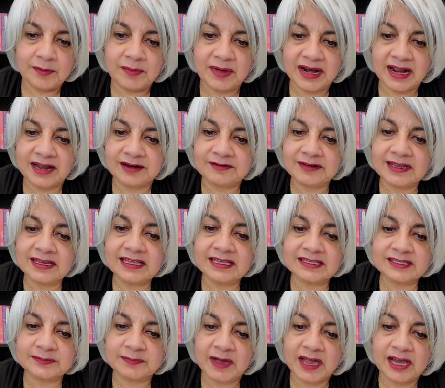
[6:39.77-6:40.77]
but I really
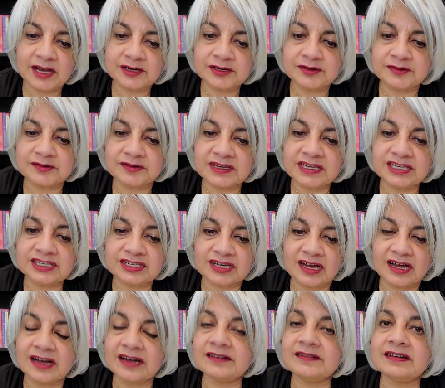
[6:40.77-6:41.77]
aspire to reach
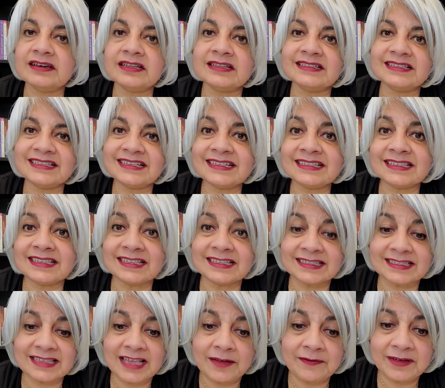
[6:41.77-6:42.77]

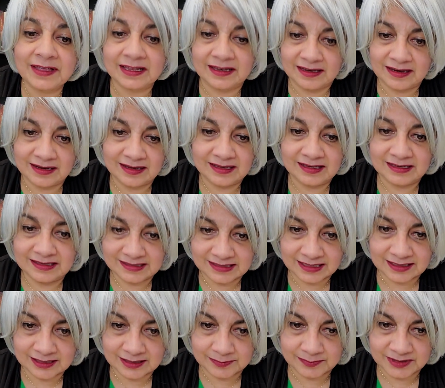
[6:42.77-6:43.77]
167
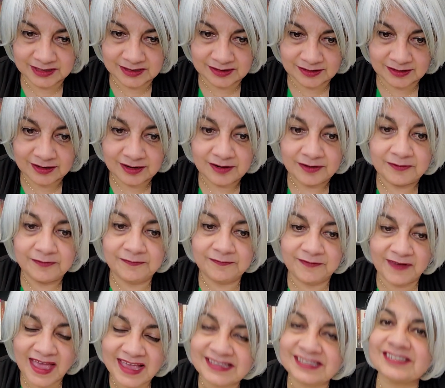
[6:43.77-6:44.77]
centimeter
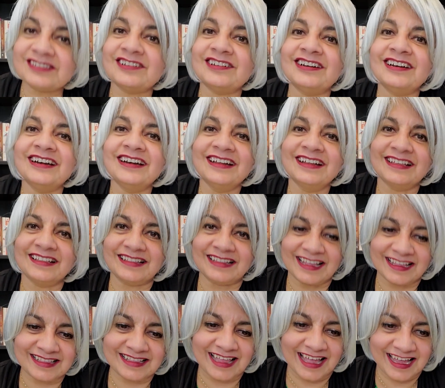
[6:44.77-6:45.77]
faster
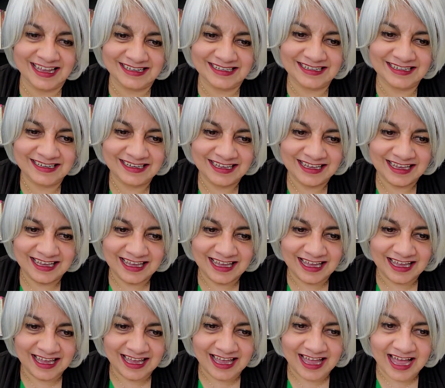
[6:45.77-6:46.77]
than that.
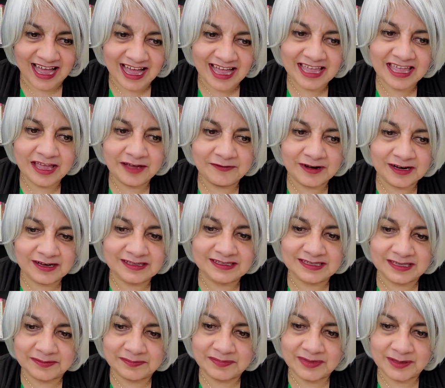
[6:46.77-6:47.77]
I have heard
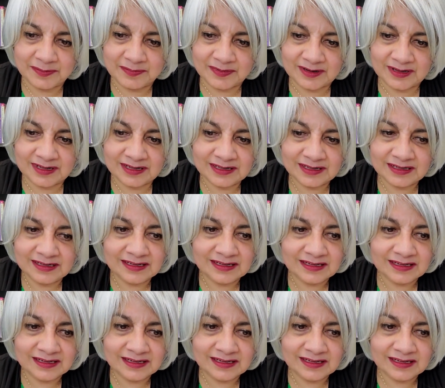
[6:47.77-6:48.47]
some people